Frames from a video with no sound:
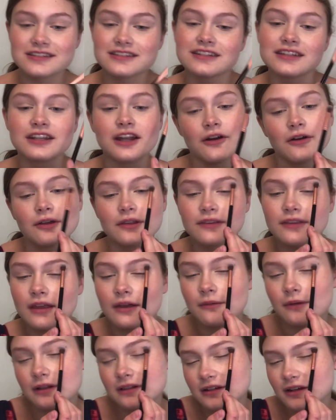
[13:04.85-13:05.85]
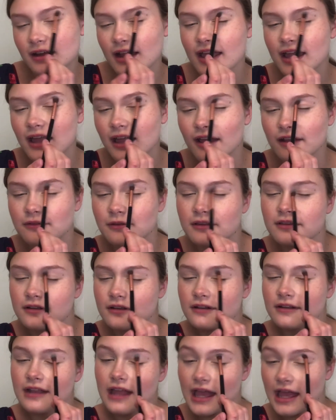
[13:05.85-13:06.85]
you know, it was like, what's your age, what's
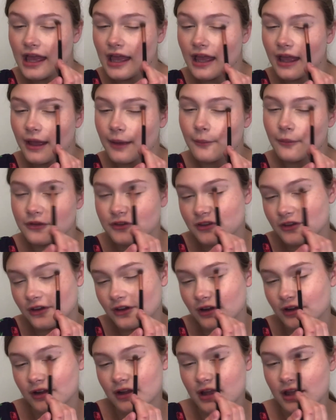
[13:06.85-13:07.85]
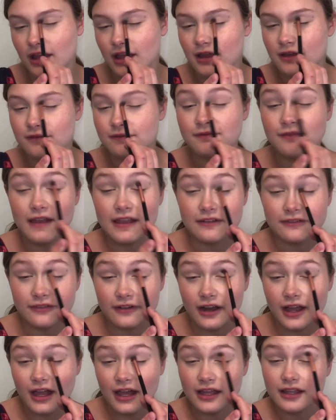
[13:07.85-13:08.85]
your name, what's your
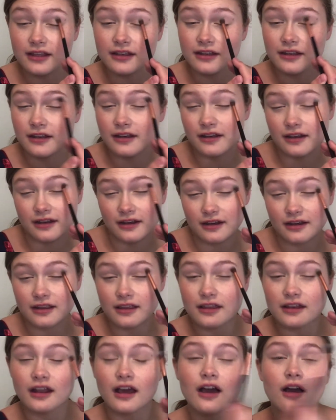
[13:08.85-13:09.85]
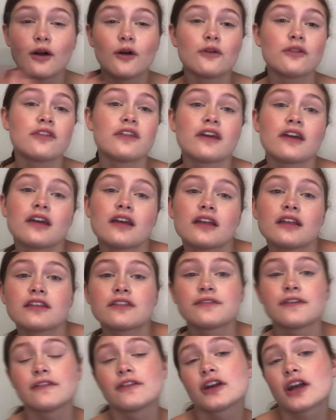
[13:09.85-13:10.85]
favorite, you know, this
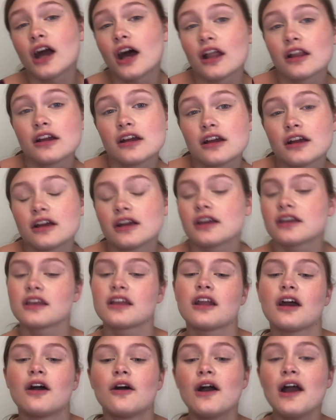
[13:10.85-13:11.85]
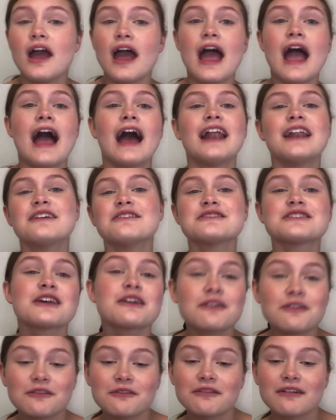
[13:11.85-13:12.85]
favorite color, you know, and it was
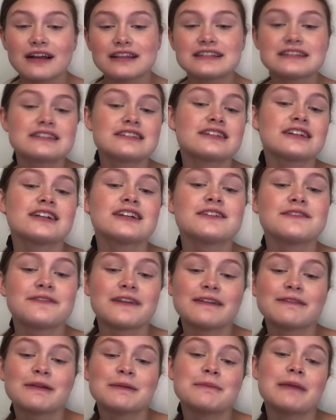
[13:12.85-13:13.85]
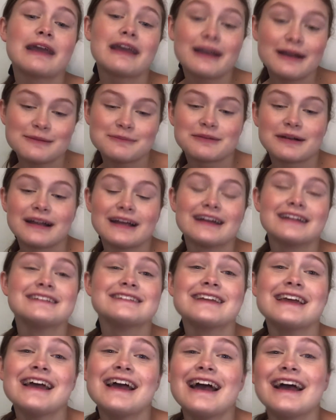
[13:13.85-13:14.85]
like, what's your favorite makeup
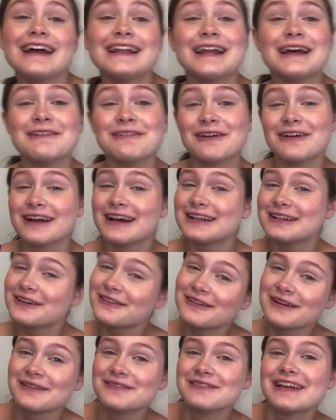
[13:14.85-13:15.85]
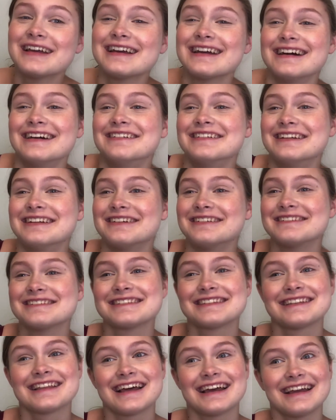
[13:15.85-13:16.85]
brand, and I wrote, I don't wear makeup, and I
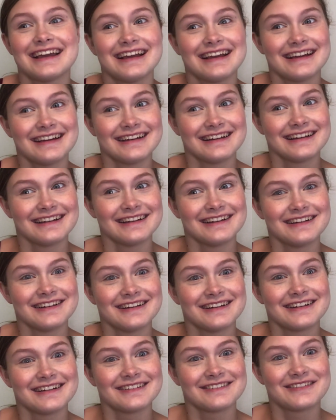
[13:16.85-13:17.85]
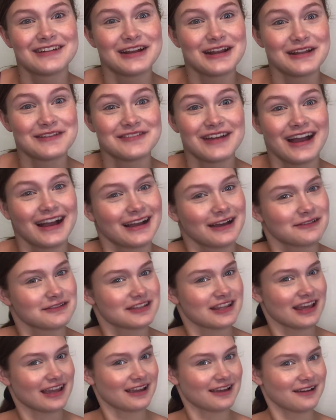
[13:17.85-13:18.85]
was like, reading back, I was
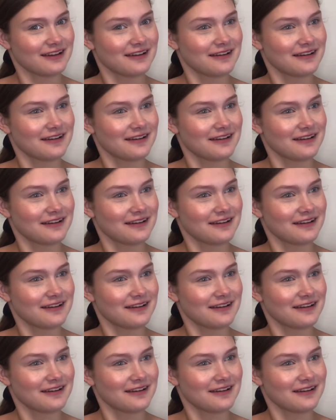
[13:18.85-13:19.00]
like,